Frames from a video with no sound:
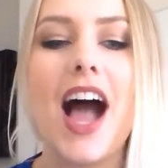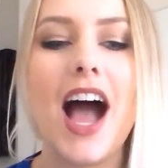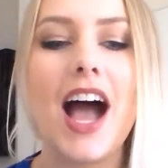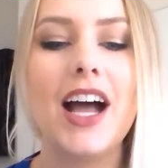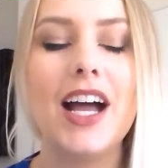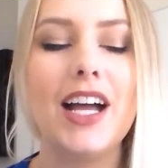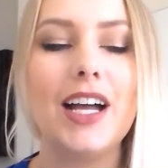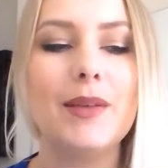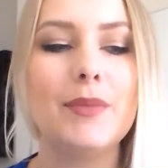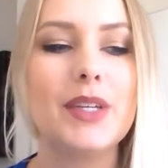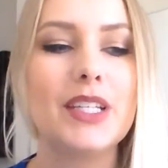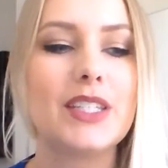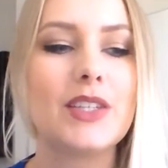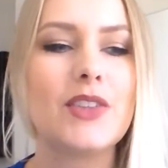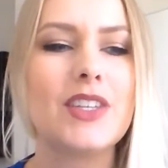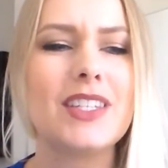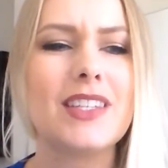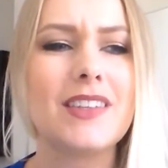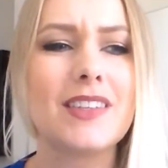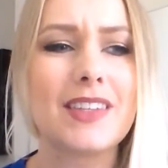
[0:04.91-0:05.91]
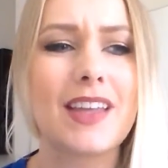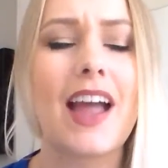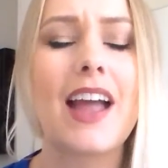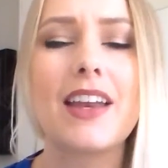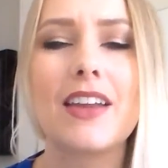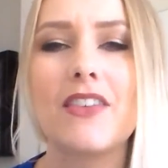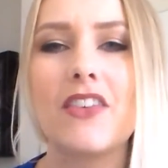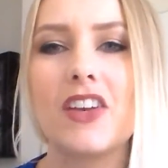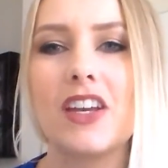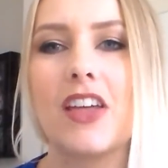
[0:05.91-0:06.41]
So this is
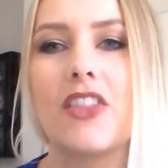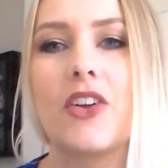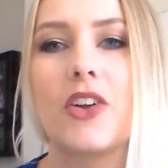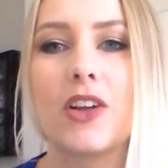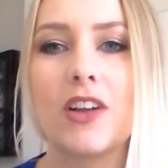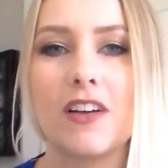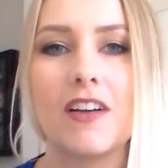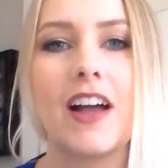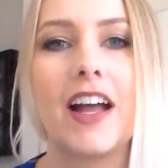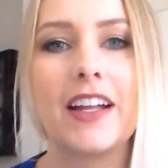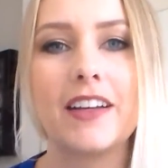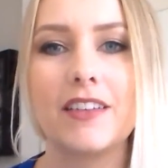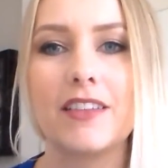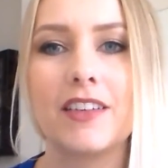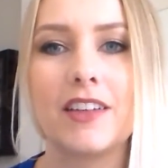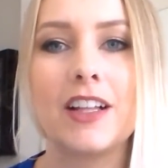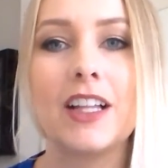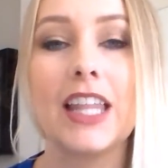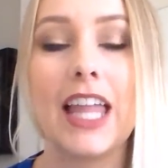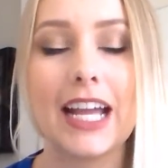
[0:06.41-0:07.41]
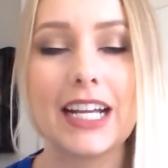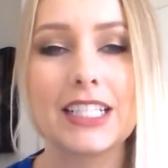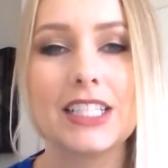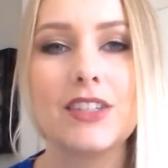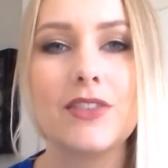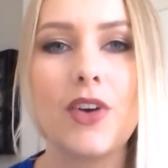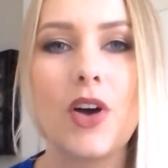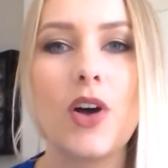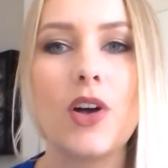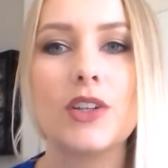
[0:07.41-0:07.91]
kind of another
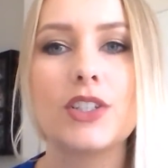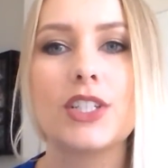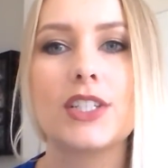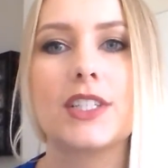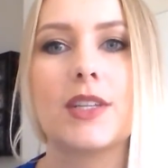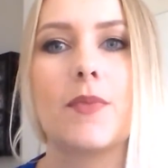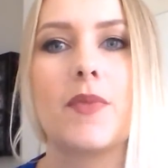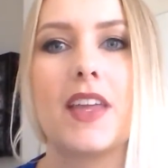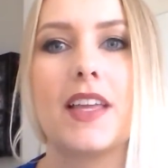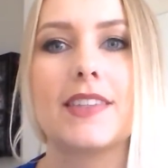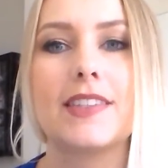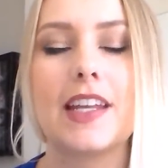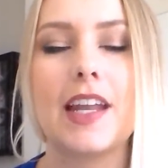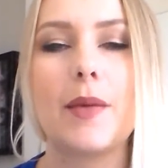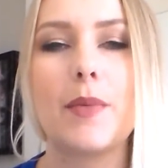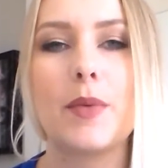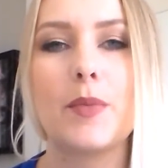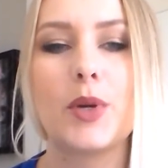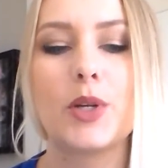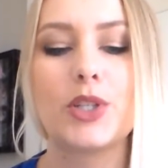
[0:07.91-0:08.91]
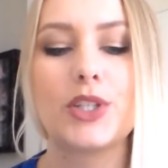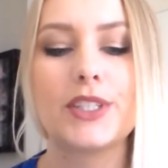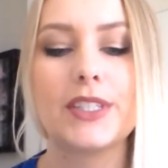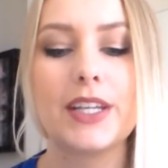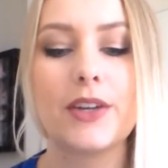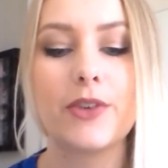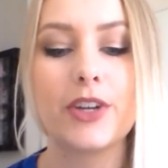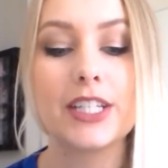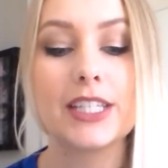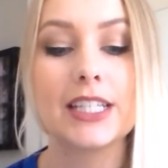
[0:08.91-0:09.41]
collective haul, just some things that I've been
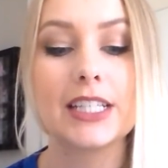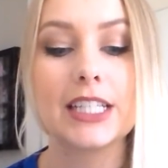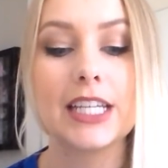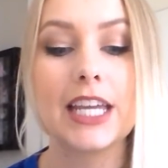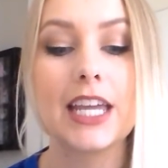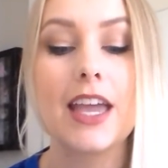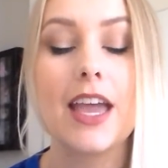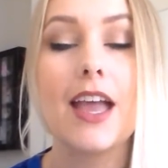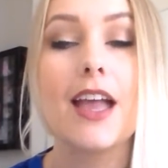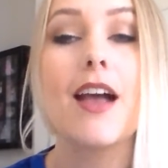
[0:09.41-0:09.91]
purchasing recently.